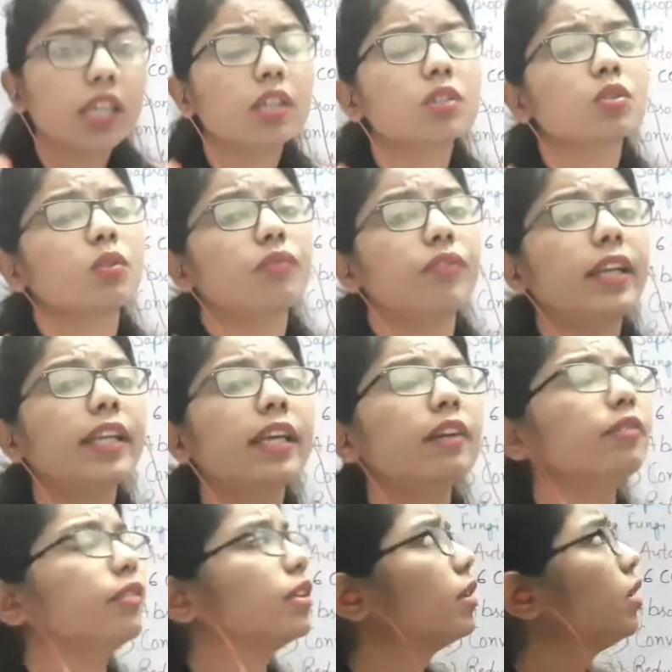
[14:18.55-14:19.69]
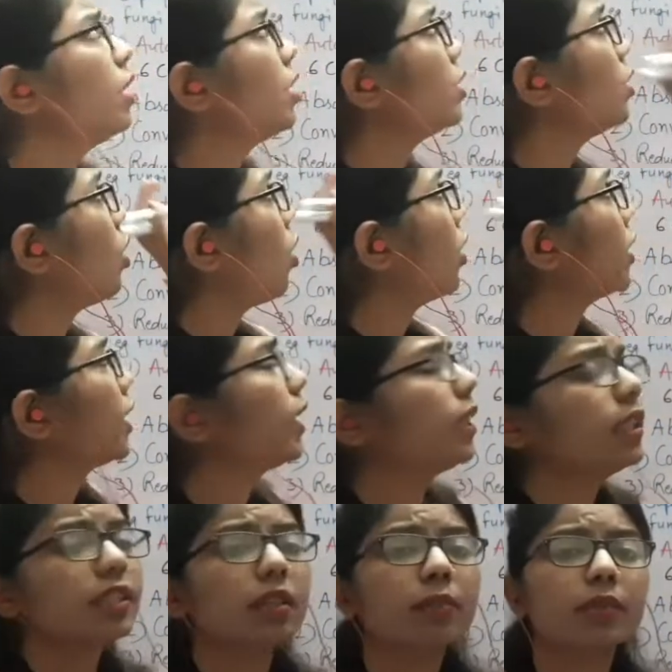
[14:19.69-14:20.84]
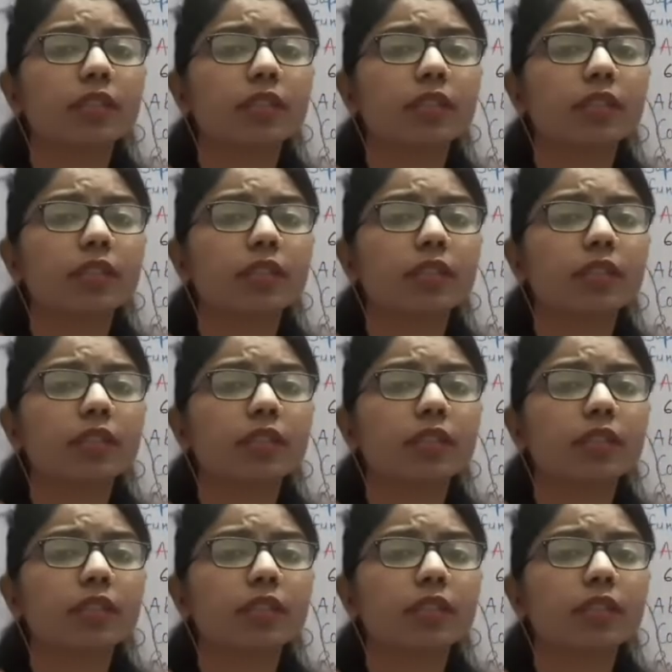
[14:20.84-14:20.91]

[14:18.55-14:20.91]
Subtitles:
So whenever the organisms,